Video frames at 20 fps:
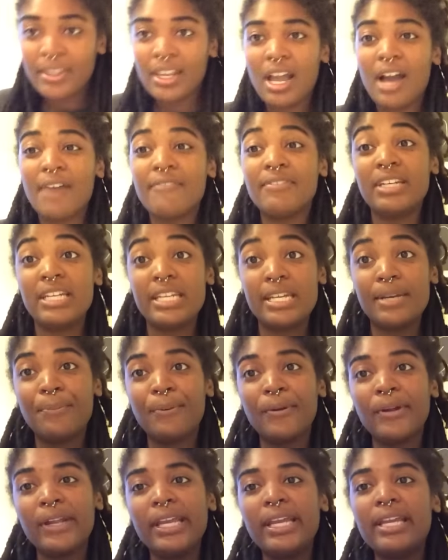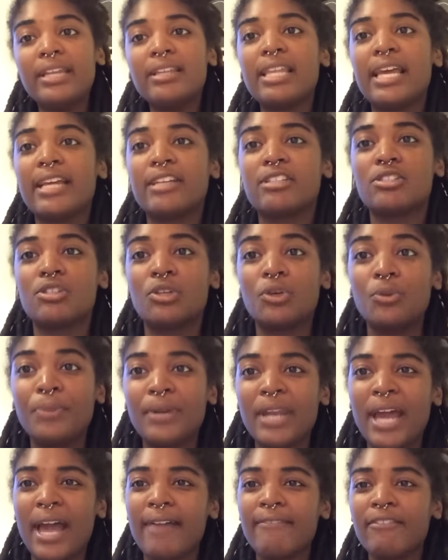of neoprene, like scuba
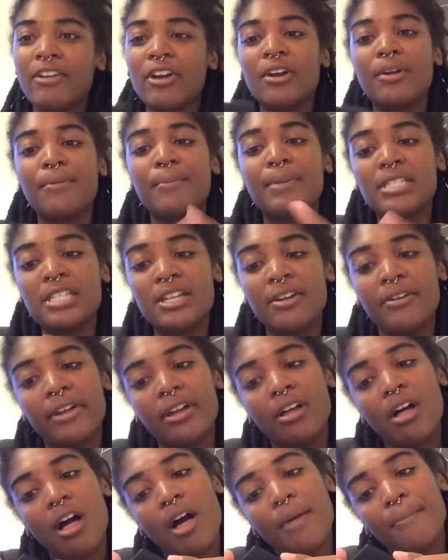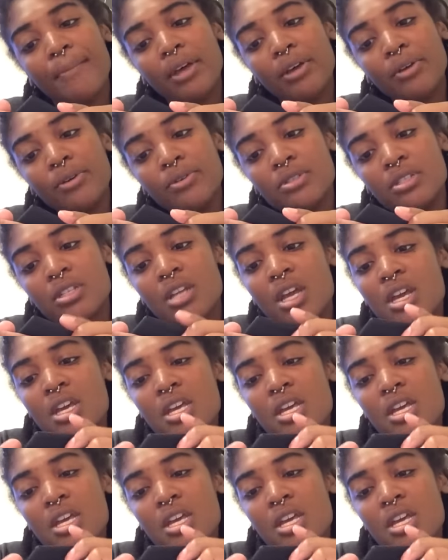diver material almost.